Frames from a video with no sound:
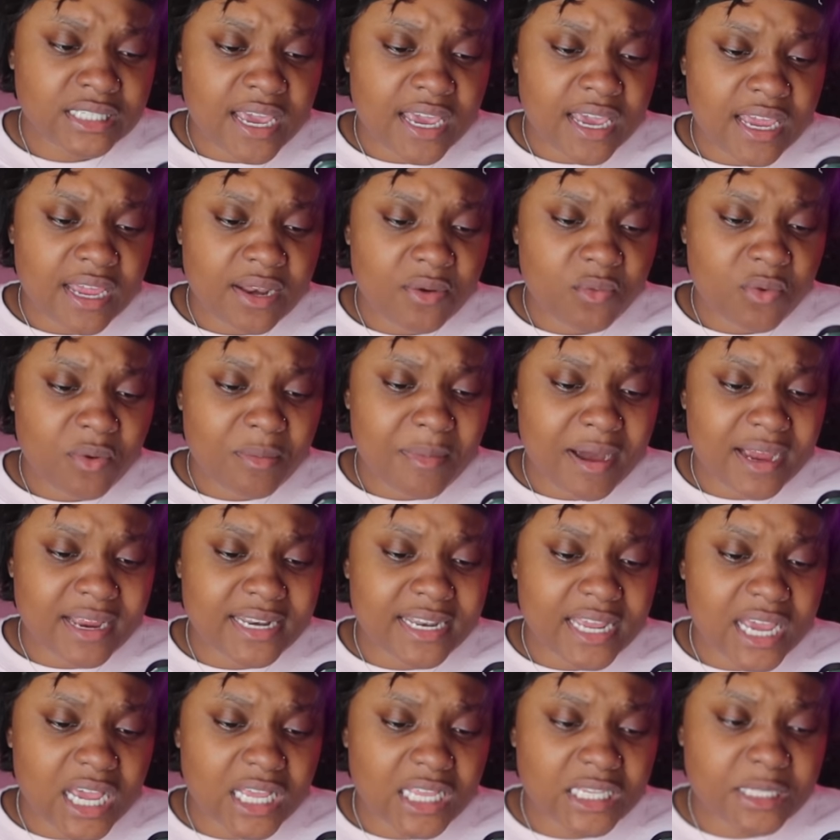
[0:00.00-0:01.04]
Then when my
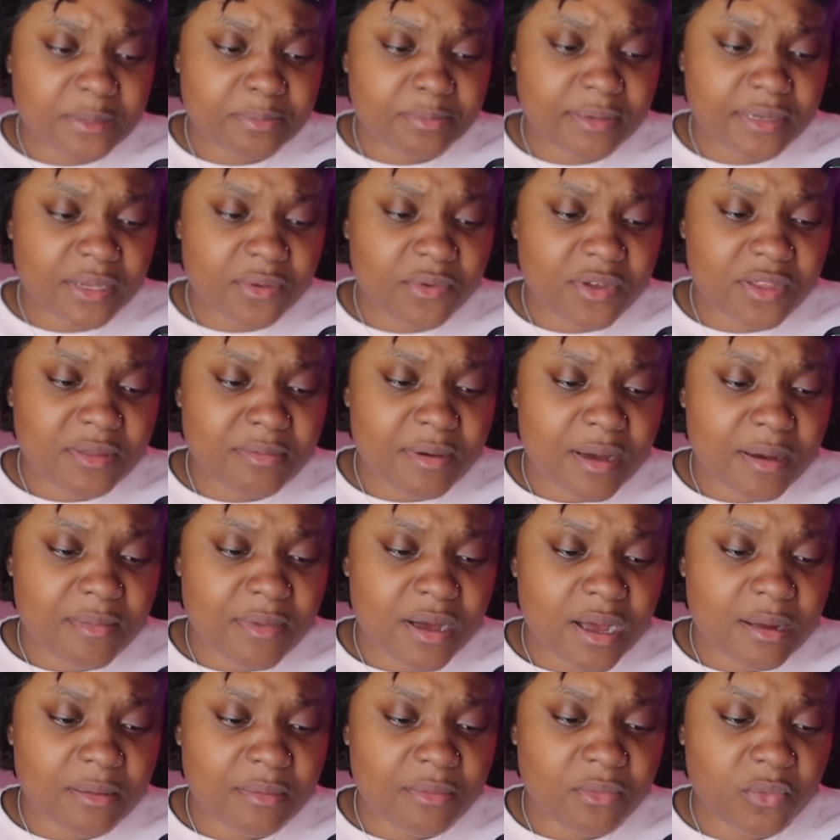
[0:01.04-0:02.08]
dad split with my
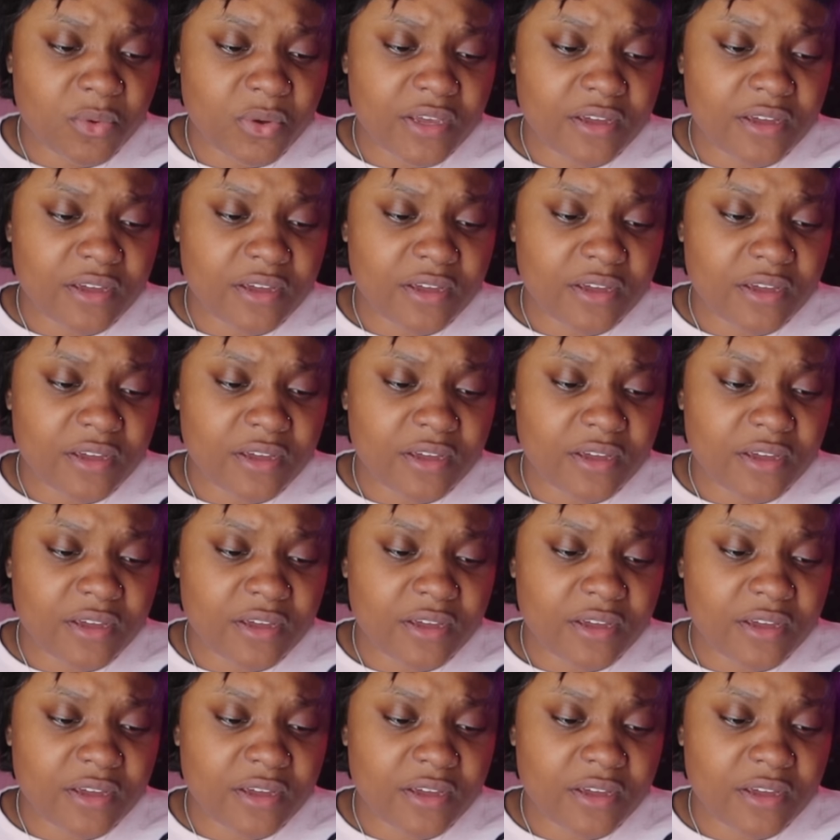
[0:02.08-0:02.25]
mom,